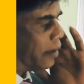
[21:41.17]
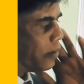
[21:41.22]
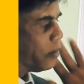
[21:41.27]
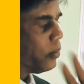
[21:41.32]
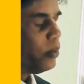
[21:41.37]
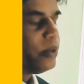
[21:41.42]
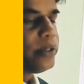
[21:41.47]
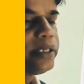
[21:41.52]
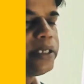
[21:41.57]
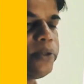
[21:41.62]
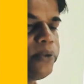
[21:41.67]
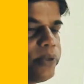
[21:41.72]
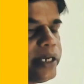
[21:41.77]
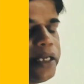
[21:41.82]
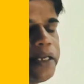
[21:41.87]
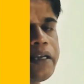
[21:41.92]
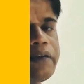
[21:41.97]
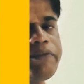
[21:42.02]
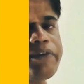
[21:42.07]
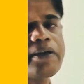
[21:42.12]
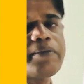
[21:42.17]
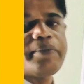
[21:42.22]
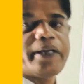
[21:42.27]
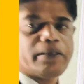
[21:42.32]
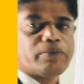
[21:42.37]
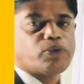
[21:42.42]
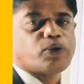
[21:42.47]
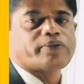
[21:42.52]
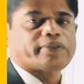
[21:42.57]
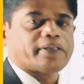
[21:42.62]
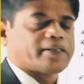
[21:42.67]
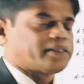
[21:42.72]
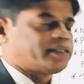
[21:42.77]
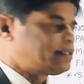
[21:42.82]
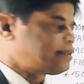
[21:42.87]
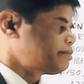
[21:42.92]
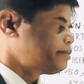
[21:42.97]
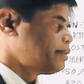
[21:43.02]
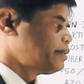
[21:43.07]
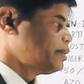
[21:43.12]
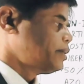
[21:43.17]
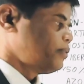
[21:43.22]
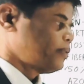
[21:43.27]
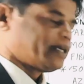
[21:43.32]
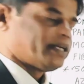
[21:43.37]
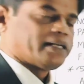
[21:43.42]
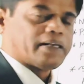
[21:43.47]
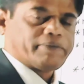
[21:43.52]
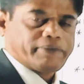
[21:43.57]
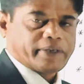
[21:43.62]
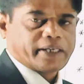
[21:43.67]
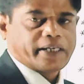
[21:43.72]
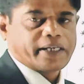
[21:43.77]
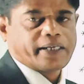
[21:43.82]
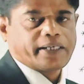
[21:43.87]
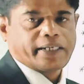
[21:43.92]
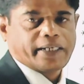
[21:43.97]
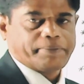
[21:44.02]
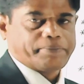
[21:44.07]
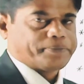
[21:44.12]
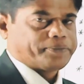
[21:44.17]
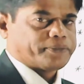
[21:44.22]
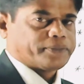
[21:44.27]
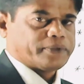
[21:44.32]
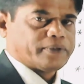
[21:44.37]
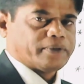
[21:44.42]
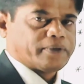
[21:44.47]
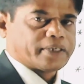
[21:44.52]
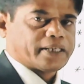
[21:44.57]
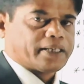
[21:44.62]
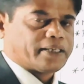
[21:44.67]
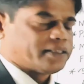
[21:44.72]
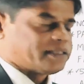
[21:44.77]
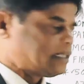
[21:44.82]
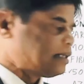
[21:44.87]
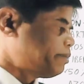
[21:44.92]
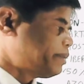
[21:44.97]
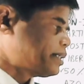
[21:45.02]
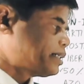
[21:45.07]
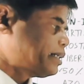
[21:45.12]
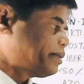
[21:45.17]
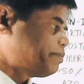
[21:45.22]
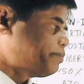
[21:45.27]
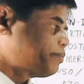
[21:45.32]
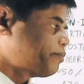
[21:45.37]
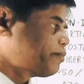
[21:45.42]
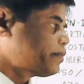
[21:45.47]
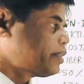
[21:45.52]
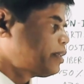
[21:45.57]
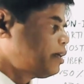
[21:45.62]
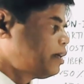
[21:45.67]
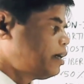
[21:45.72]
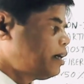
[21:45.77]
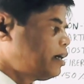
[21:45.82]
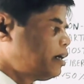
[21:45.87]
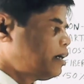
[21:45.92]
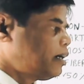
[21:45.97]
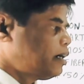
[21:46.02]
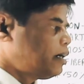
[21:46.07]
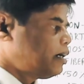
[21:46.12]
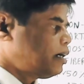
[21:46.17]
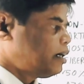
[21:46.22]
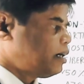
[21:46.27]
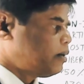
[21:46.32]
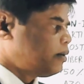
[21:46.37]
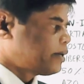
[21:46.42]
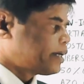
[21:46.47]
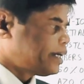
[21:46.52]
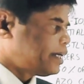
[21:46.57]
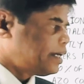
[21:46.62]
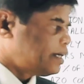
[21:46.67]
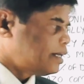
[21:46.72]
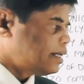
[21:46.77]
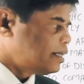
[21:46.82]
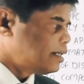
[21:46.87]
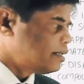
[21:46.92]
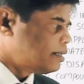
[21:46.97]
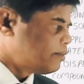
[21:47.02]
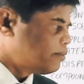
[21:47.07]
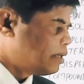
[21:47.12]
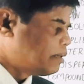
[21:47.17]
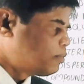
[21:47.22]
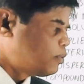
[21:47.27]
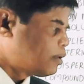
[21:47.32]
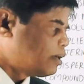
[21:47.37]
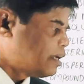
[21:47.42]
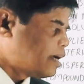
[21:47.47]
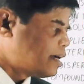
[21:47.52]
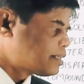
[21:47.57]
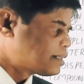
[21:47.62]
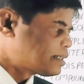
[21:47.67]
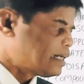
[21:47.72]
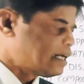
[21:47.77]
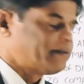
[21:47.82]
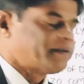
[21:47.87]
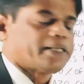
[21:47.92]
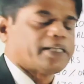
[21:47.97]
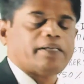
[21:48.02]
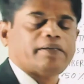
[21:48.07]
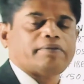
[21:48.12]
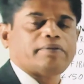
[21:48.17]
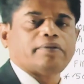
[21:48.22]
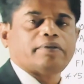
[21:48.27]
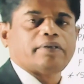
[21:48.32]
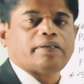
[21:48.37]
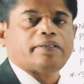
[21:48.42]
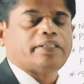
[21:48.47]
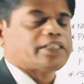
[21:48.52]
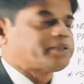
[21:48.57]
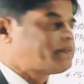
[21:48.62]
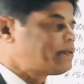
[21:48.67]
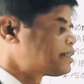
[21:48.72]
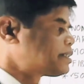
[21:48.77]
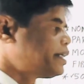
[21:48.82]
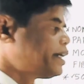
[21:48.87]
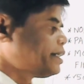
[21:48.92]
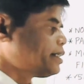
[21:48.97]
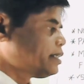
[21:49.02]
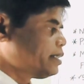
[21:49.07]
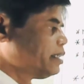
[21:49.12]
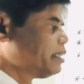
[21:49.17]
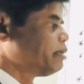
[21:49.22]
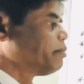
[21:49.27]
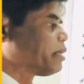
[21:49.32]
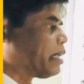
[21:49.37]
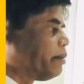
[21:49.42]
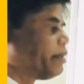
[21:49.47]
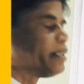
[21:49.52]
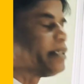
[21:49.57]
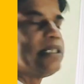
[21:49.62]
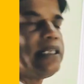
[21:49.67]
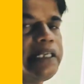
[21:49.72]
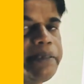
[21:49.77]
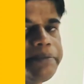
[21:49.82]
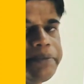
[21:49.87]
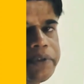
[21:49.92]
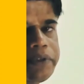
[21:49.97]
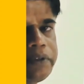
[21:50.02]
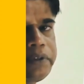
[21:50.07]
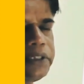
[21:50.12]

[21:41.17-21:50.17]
So you can refer many books out there. You can refer in deep. Okay, step by step. Okay, one more last item. Disperse dyes in the commercial names.